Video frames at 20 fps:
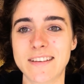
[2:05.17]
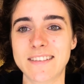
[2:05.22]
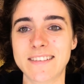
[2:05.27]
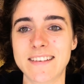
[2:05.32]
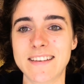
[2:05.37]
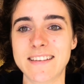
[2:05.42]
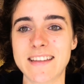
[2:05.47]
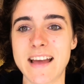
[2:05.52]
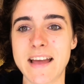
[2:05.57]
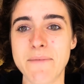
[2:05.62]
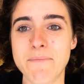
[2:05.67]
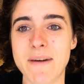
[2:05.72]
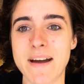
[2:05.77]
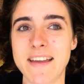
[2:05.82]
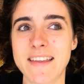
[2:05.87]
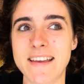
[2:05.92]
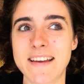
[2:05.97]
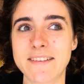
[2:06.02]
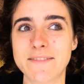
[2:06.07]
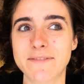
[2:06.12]
and that I
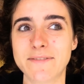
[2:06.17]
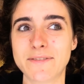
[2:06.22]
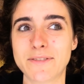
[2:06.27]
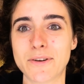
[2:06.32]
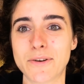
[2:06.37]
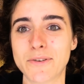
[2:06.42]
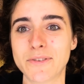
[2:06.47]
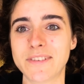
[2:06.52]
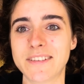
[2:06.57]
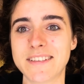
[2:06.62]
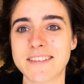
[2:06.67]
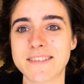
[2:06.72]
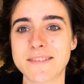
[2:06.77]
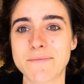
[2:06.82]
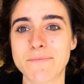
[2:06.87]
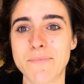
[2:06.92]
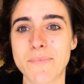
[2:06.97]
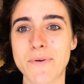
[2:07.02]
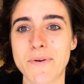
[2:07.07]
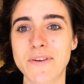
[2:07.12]
might have thought at
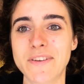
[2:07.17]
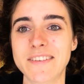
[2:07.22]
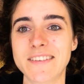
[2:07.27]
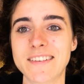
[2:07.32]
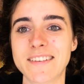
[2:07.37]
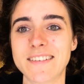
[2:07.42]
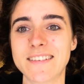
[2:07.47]
some point.